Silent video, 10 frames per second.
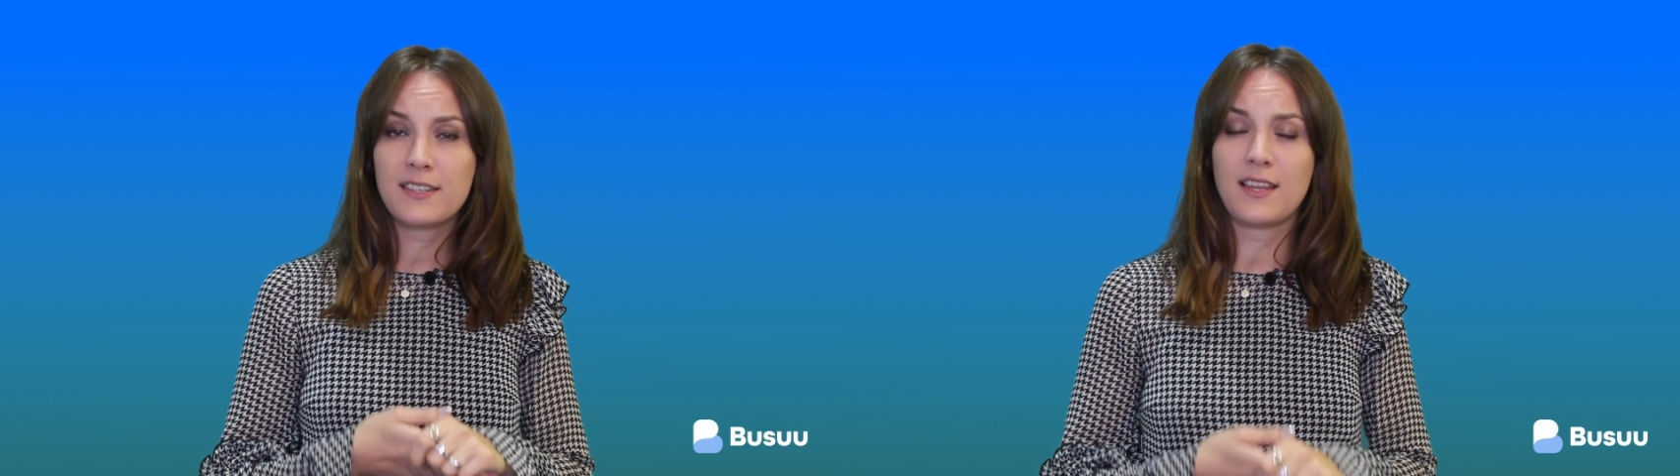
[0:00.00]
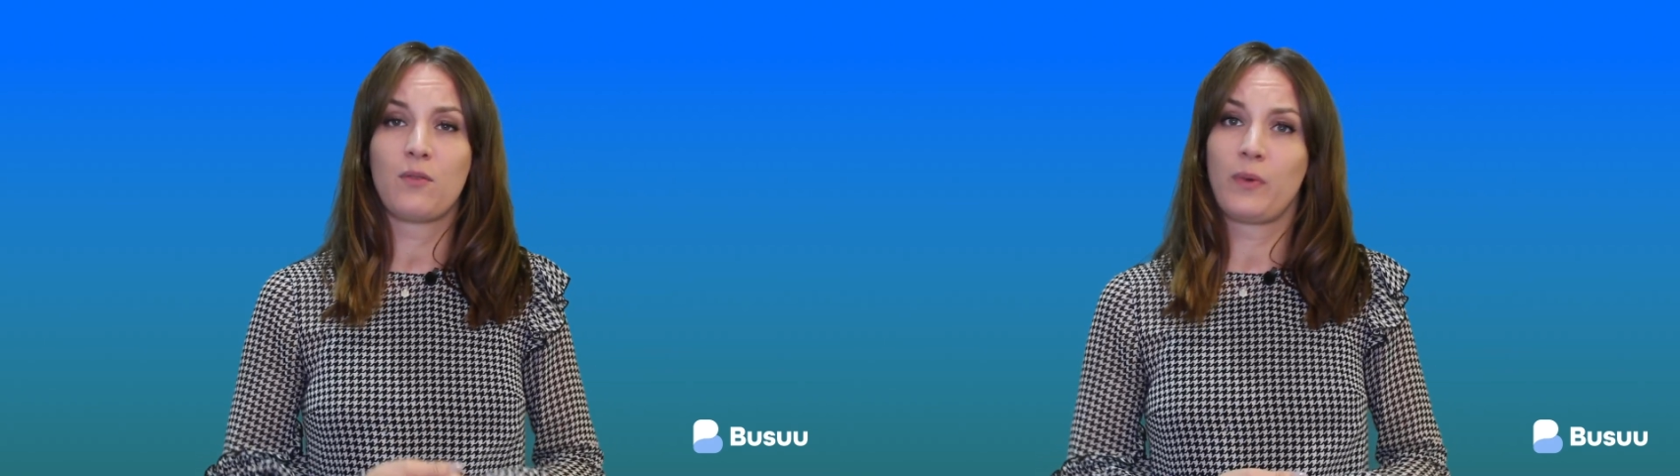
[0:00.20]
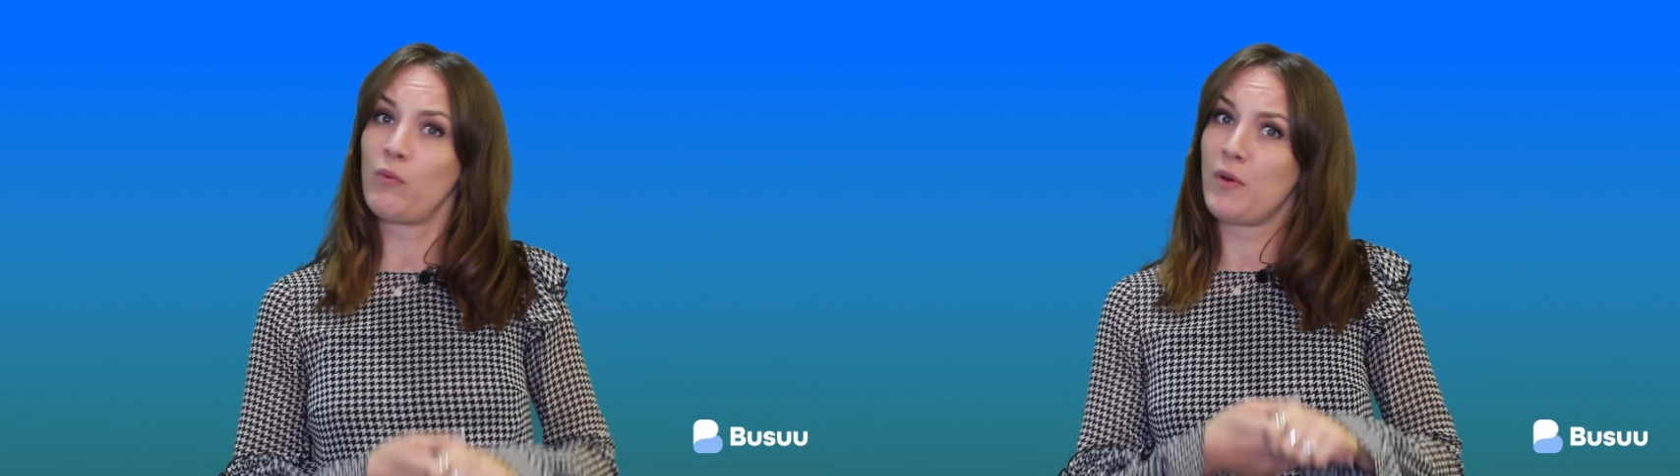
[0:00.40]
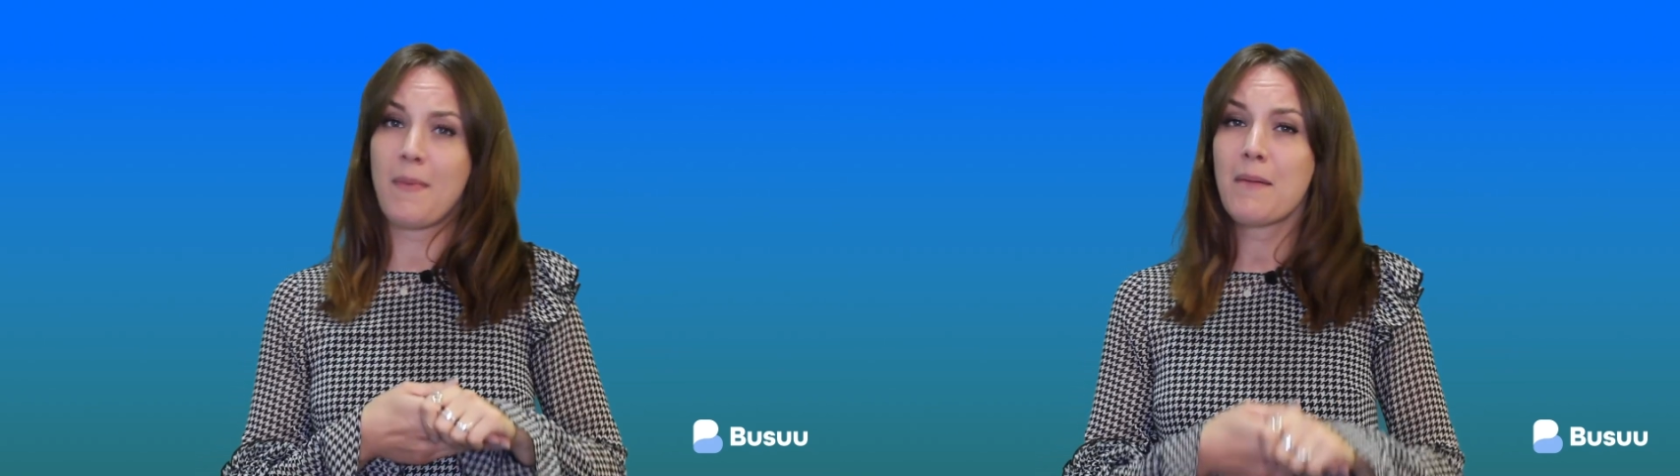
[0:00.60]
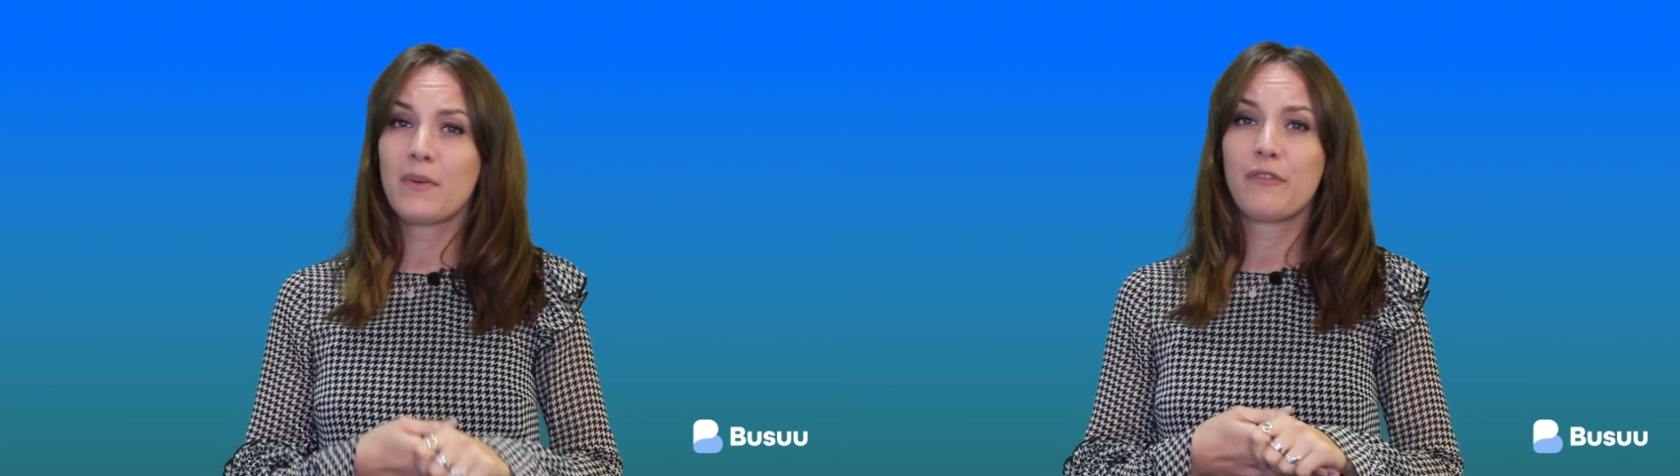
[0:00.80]
that we
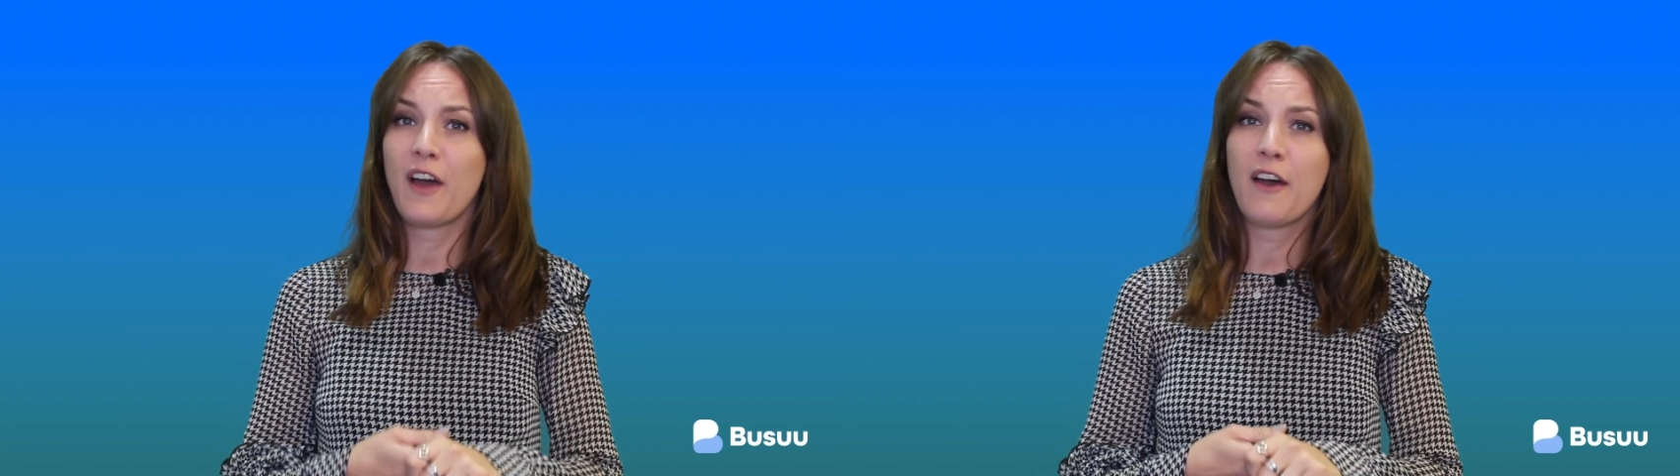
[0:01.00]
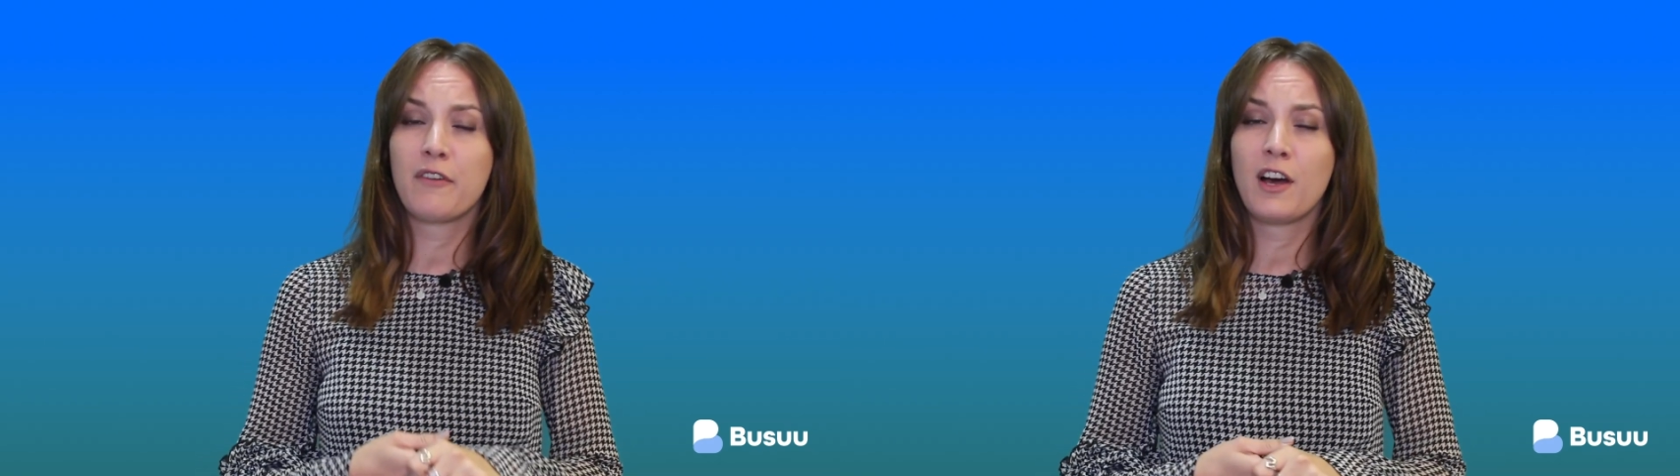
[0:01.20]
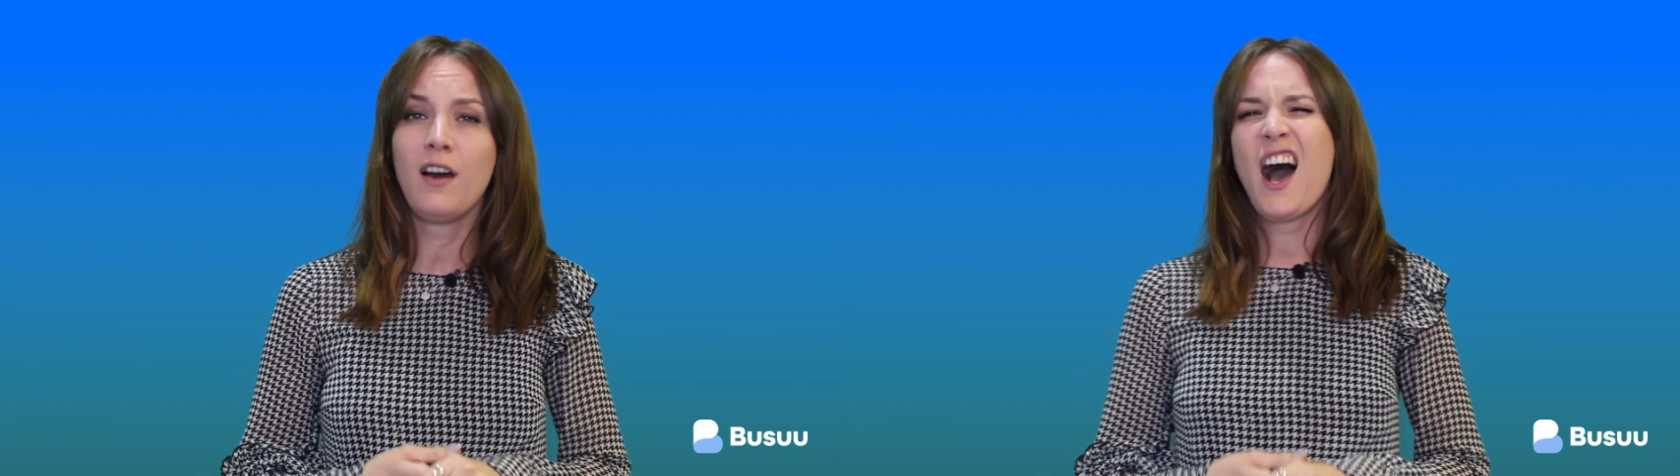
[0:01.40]
remember forever